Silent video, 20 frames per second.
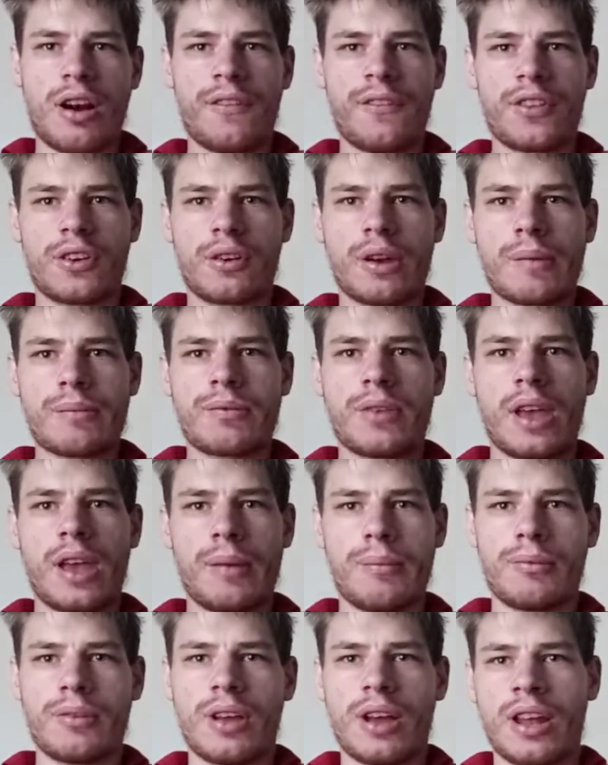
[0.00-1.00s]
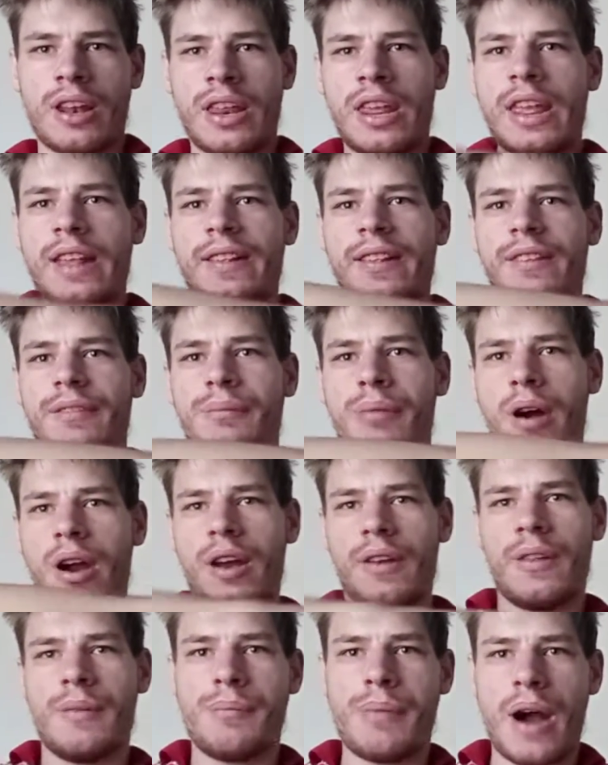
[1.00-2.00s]
off the grip tape adhesive
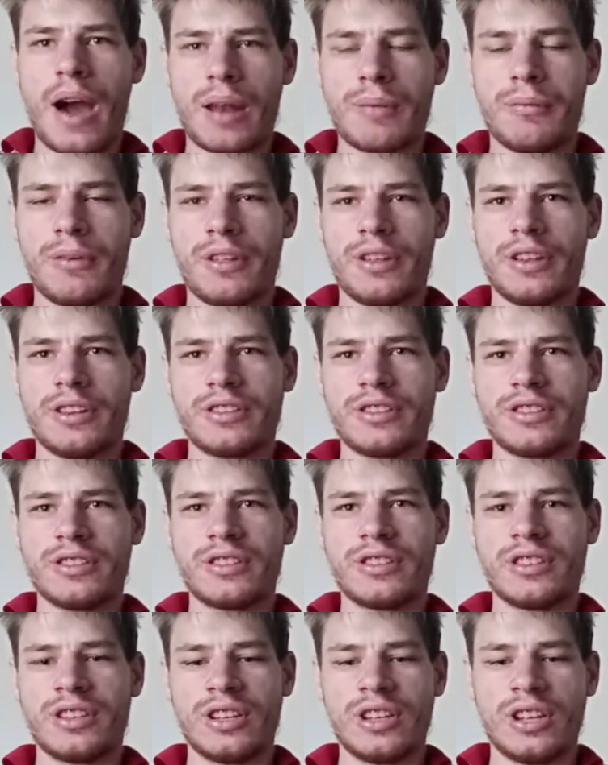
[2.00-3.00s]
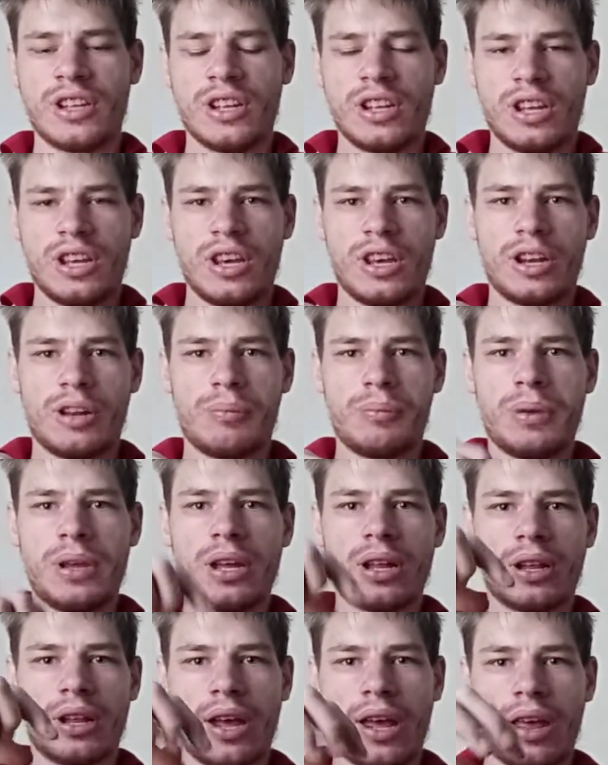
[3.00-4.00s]
part on the bottom of this, it'll
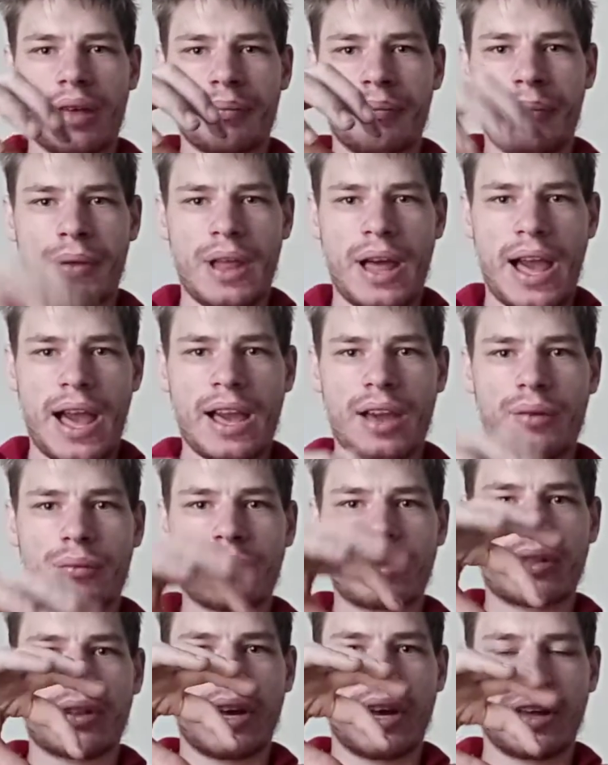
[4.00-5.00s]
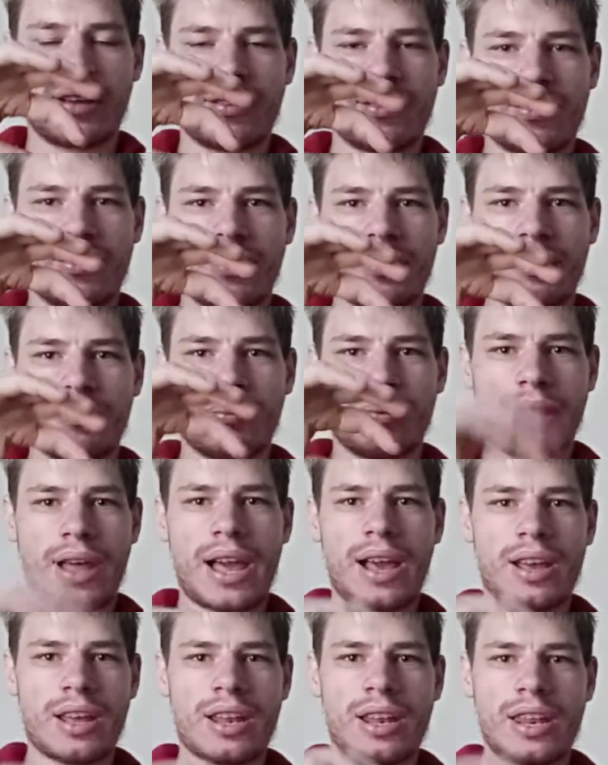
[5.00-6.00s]
be like black with like
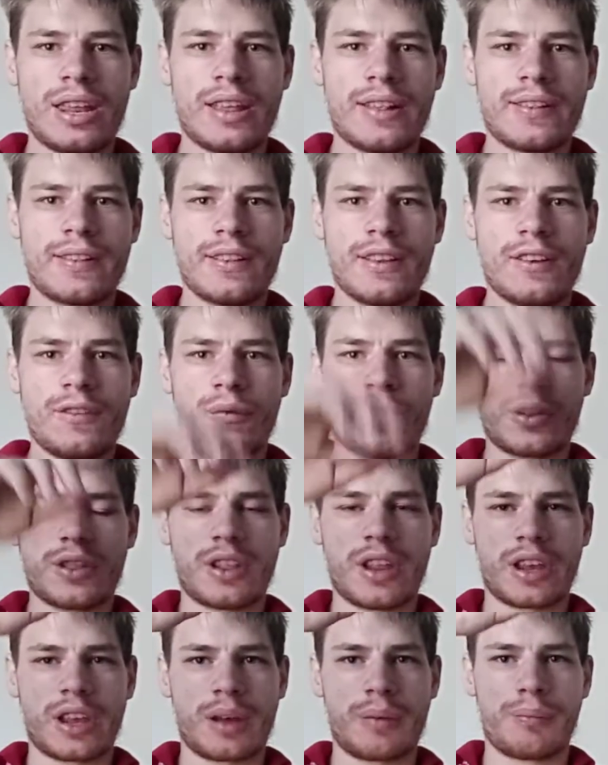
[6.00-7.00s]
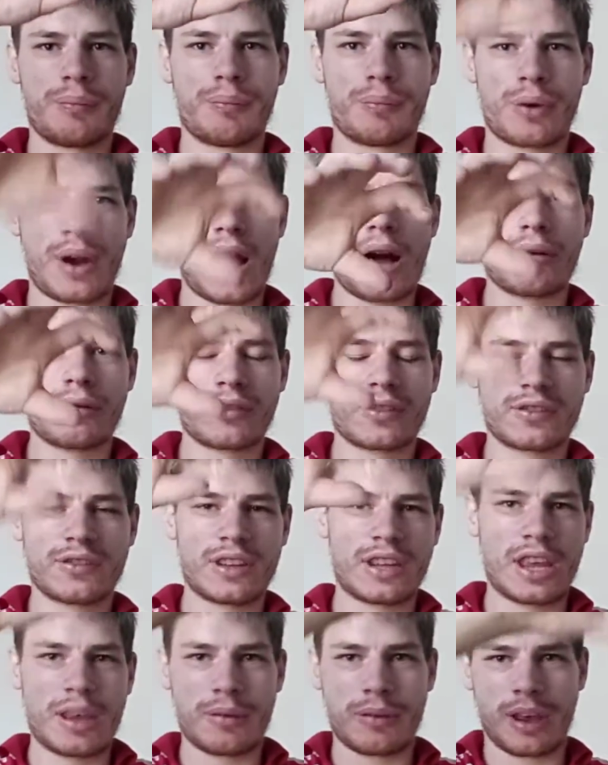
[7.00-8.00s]
black adhesive with like a brown
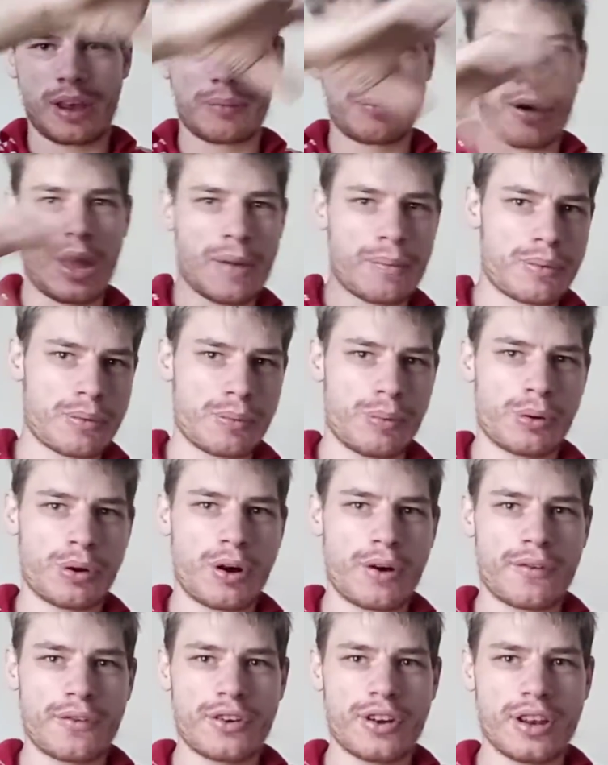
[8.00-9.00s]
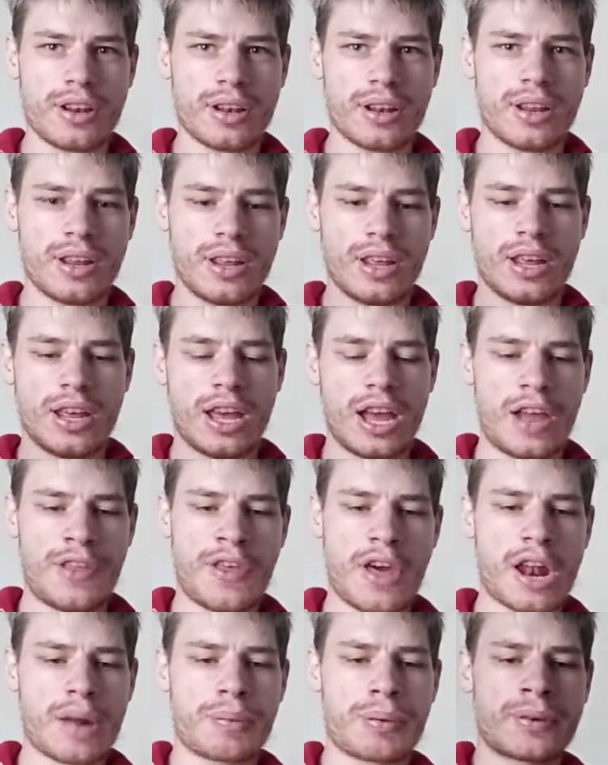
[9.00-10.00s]
sticky like paper put over it,
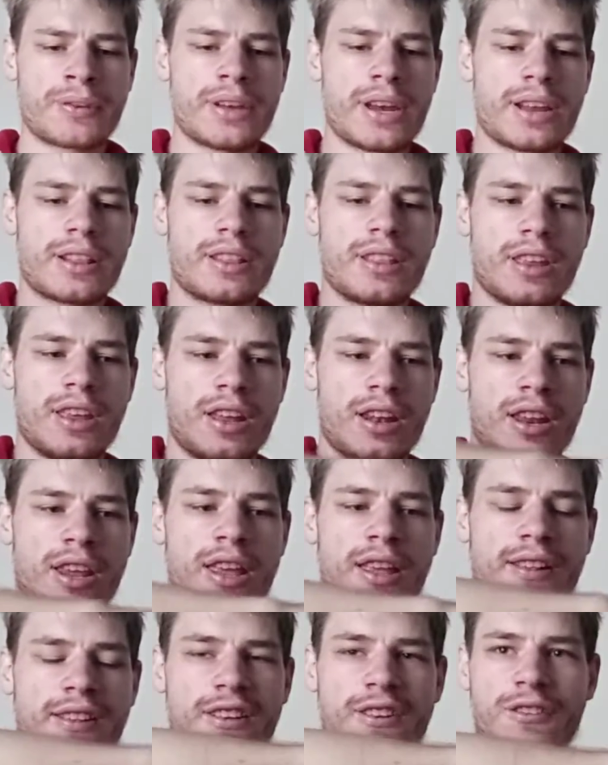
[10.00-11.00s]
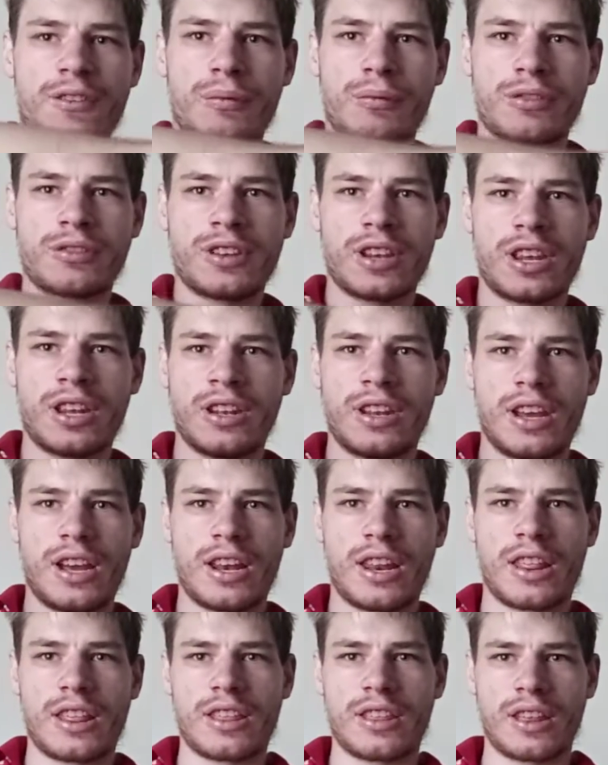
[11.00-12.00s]
and that'll protect the adhesive from sticking to
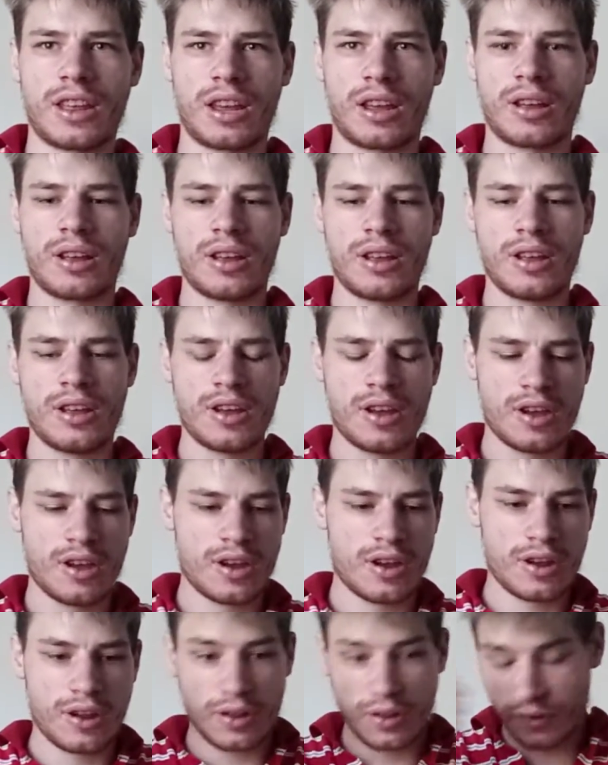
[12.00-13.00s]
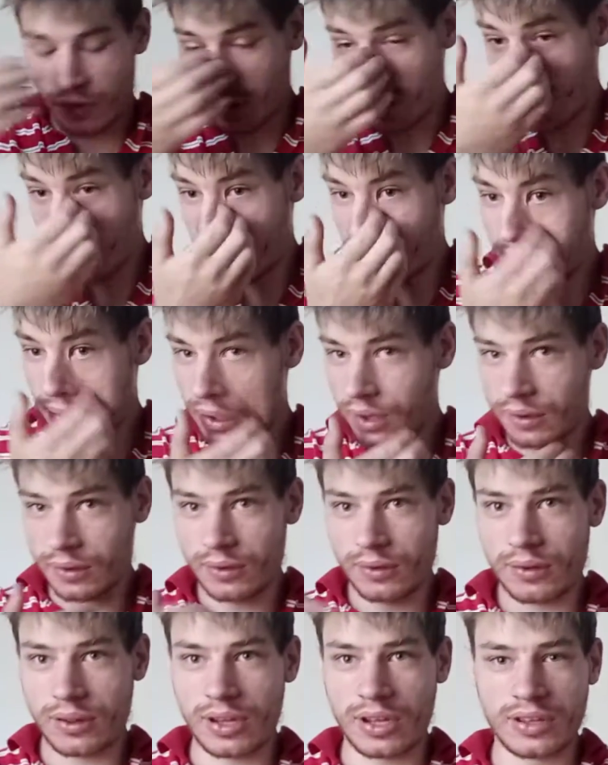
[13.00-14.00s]
anything. So how you want
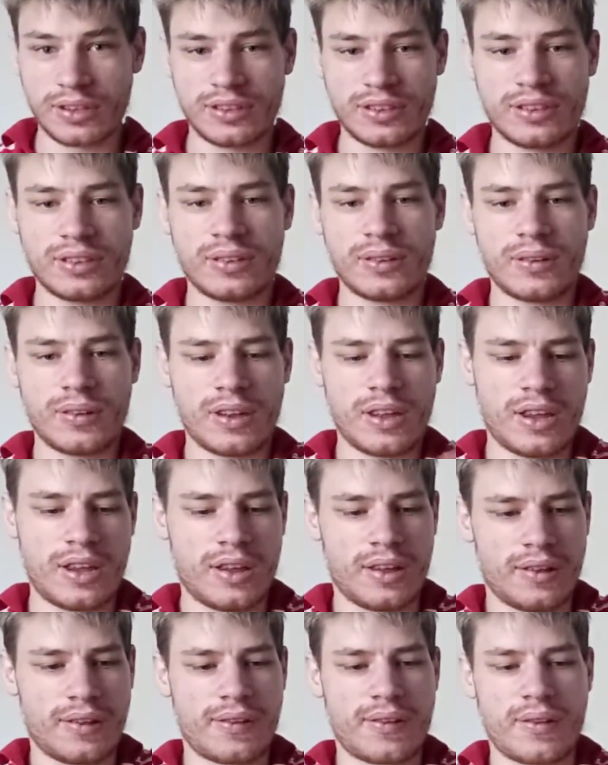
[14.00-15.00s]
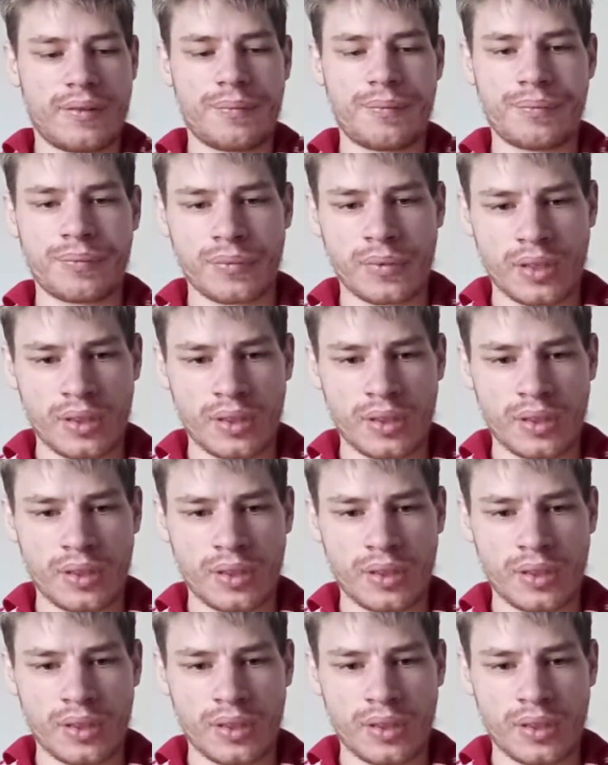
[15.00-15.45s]
to do this is